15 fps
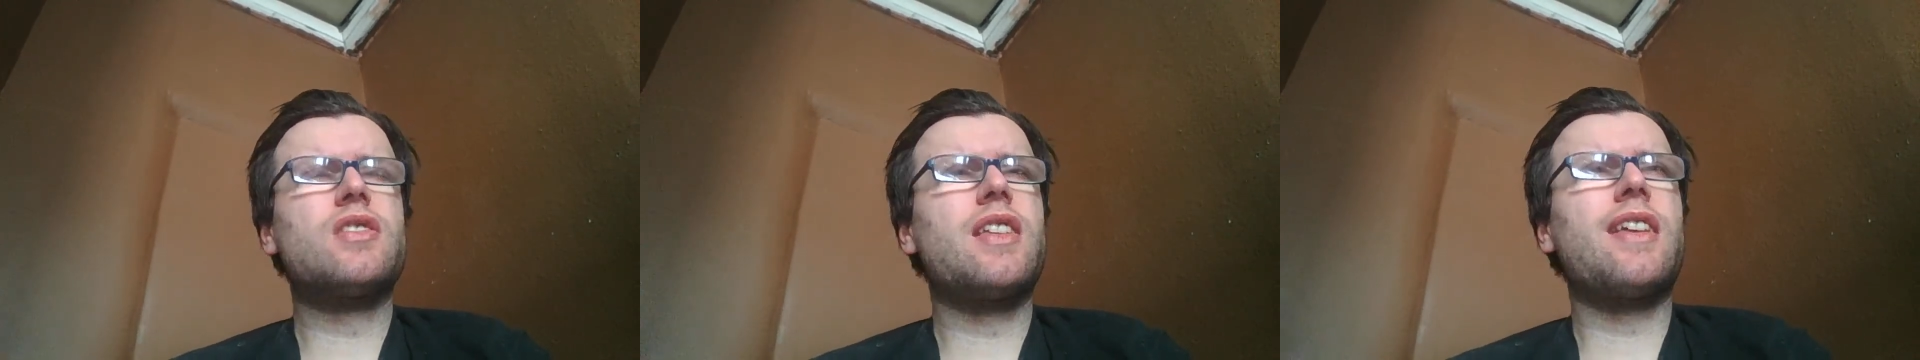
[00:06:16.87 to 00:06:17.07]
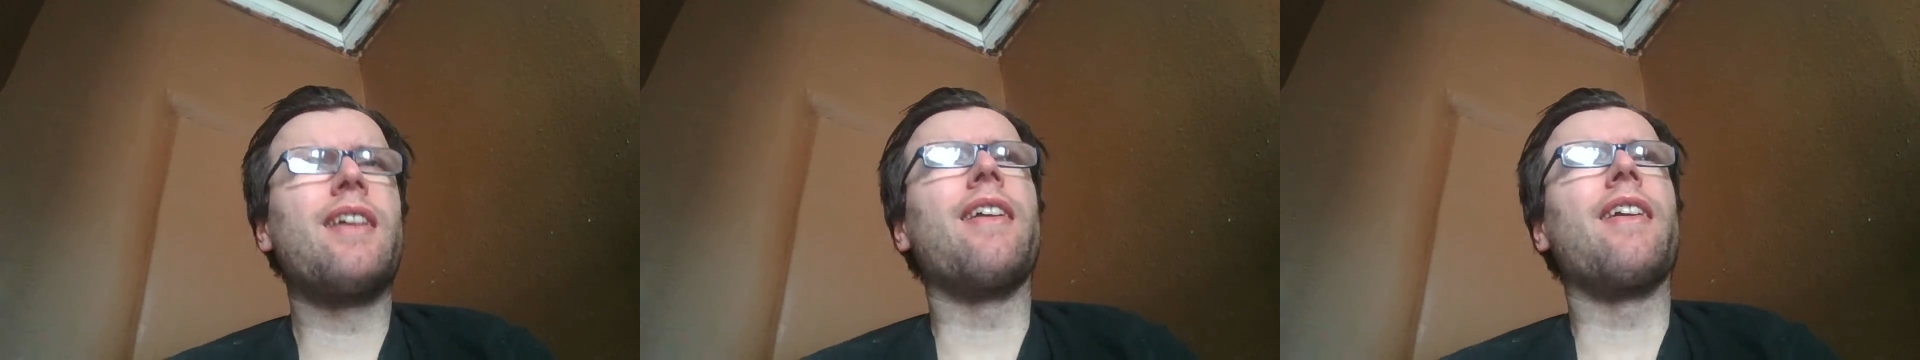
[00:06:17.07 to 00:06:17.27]

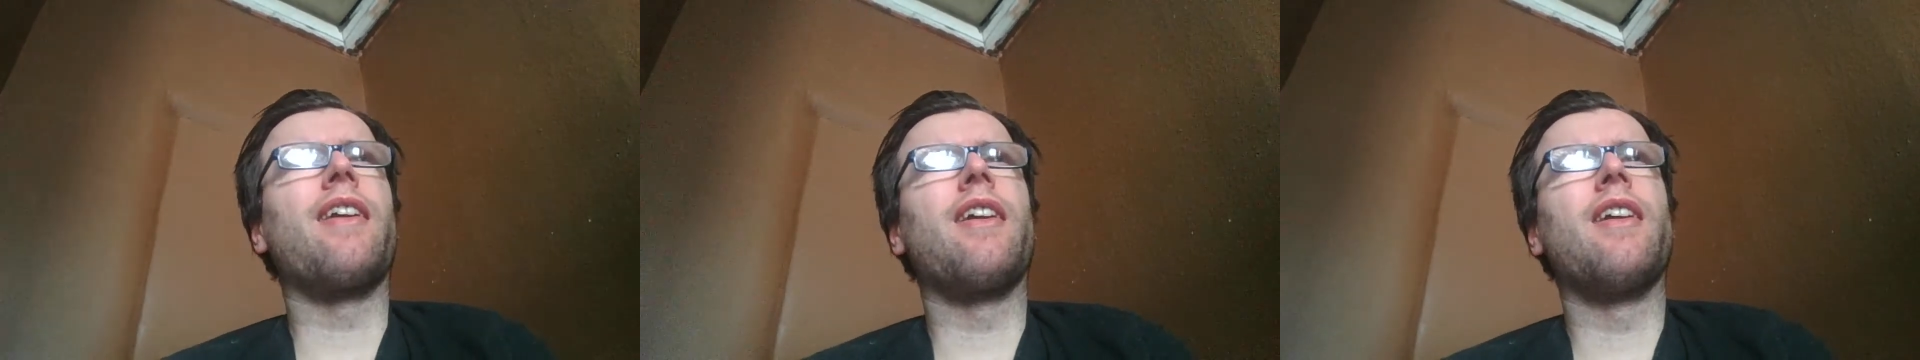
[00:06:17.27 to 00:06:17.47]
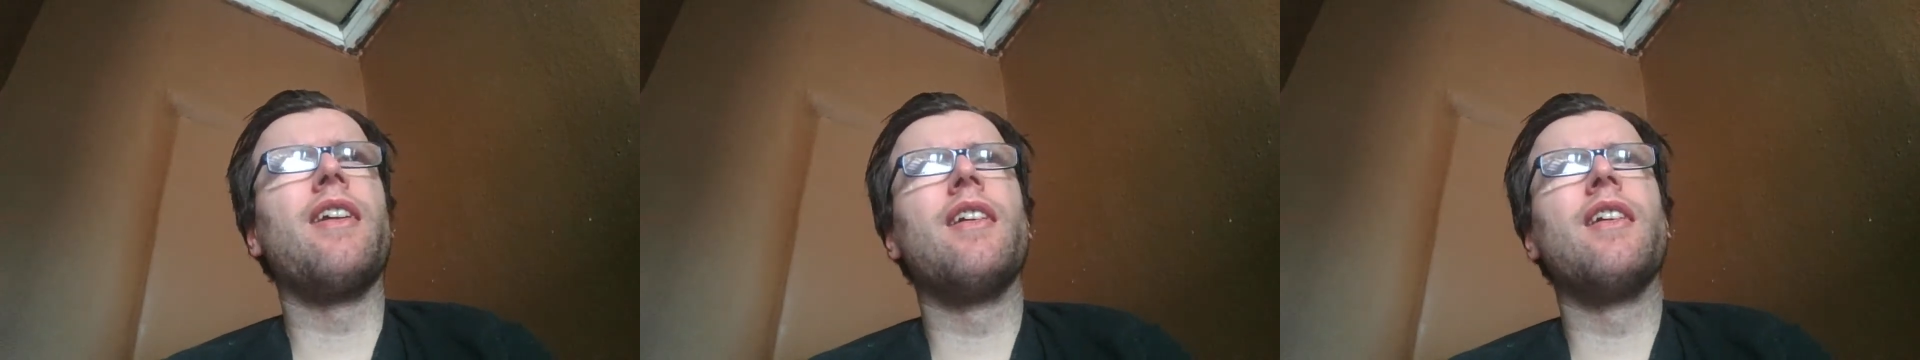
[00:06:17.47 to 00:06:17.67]

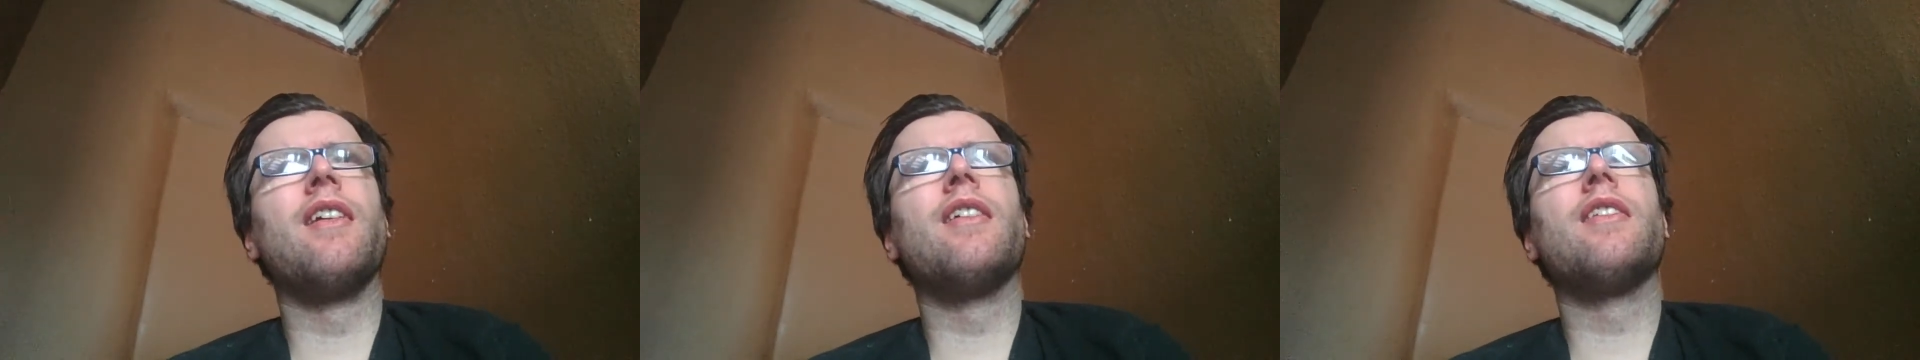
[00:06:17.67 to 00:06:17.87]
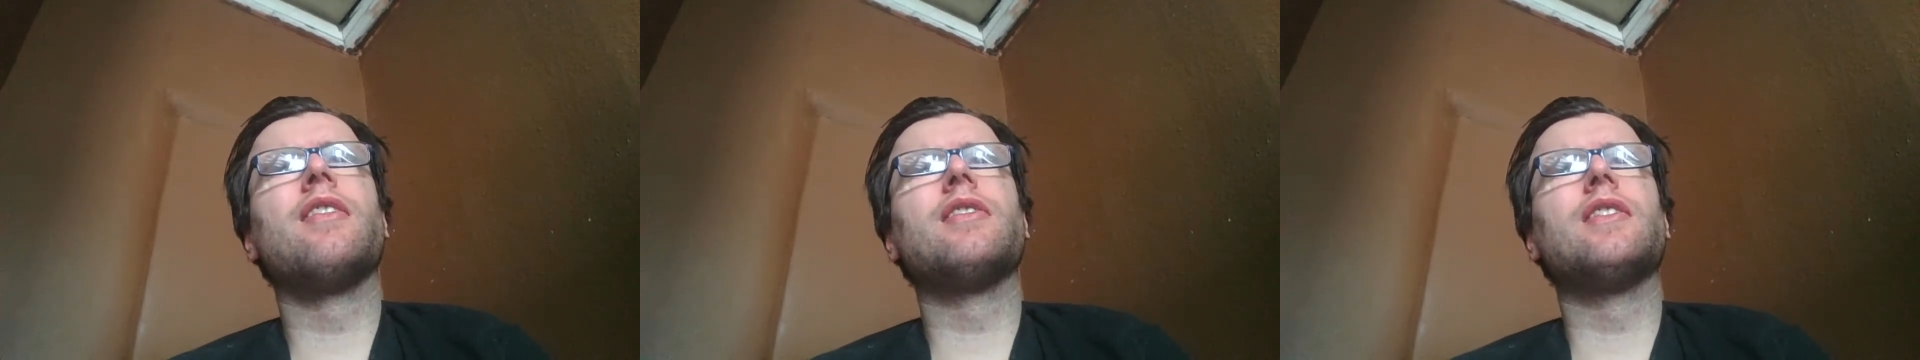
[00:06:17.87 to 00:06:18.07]
think
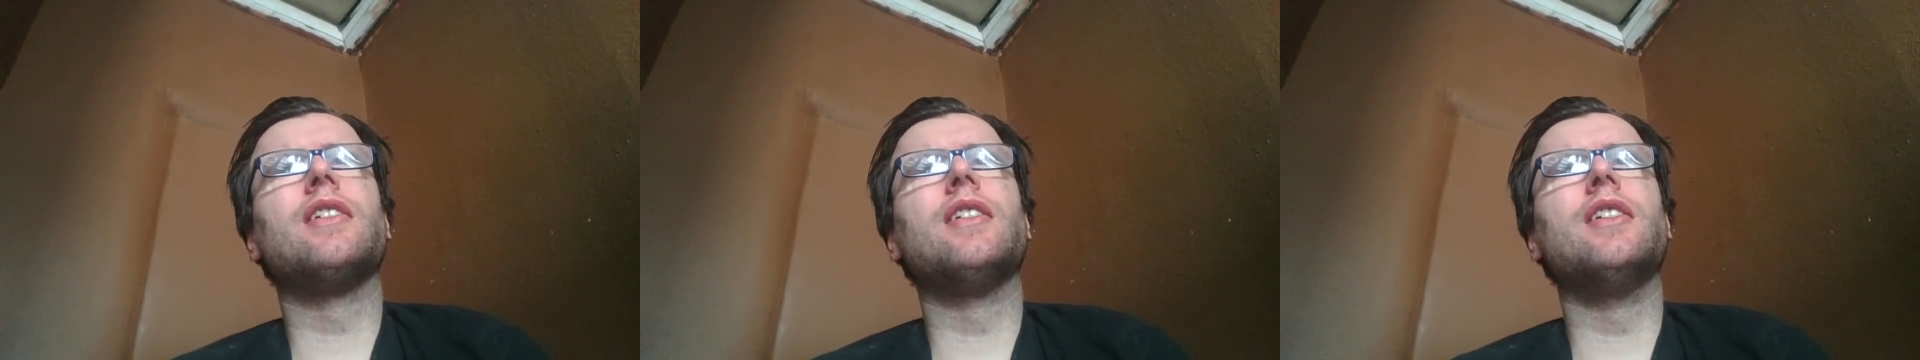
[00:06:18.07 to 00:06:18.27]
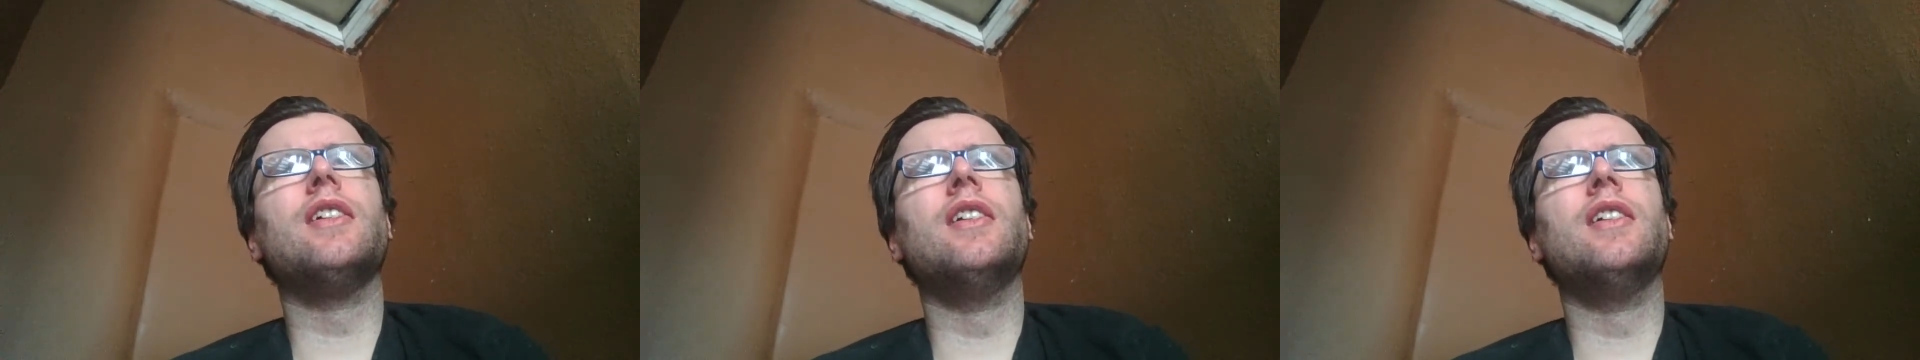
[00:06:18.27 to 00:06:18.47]

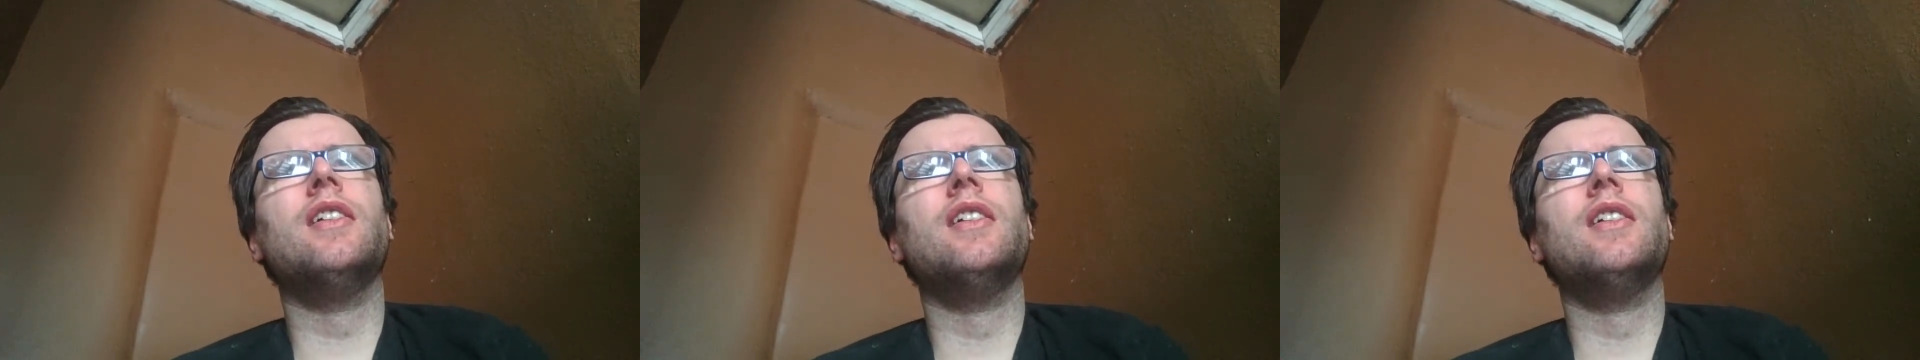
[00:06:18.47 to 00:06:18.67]
that,